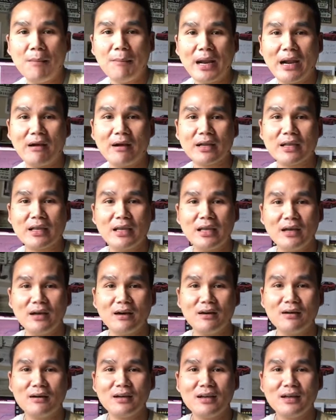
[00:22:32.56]
Eric
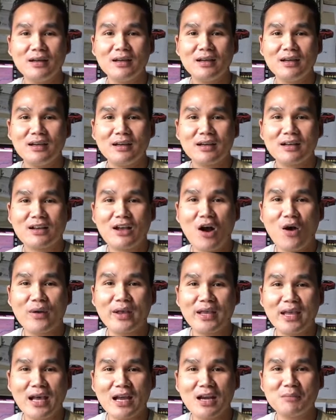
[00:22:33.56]
Hill, go
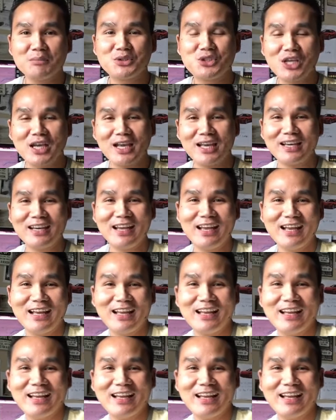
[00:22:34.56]
get him, Jin.